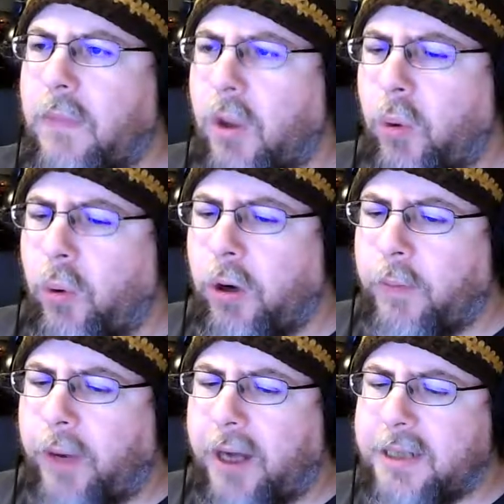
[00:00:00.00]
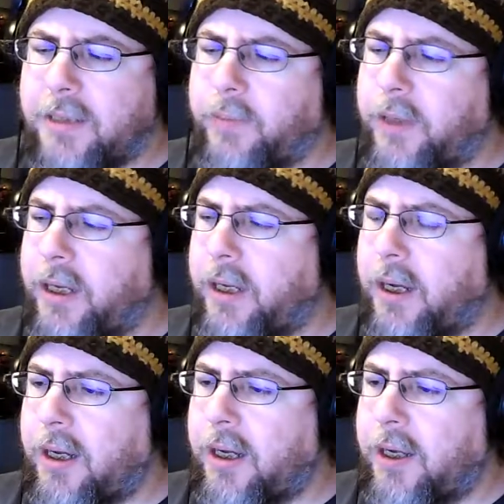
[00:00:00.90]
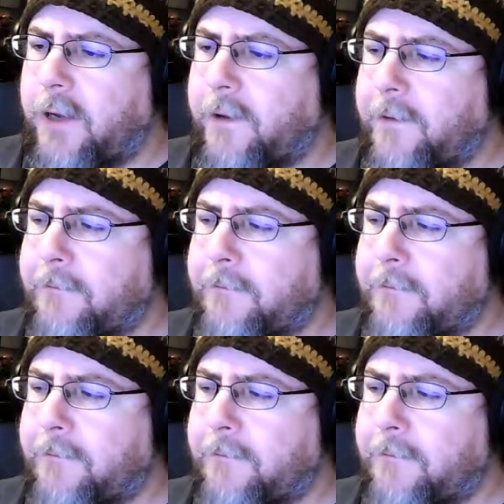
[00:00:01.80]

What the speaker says: or possibly 2-mana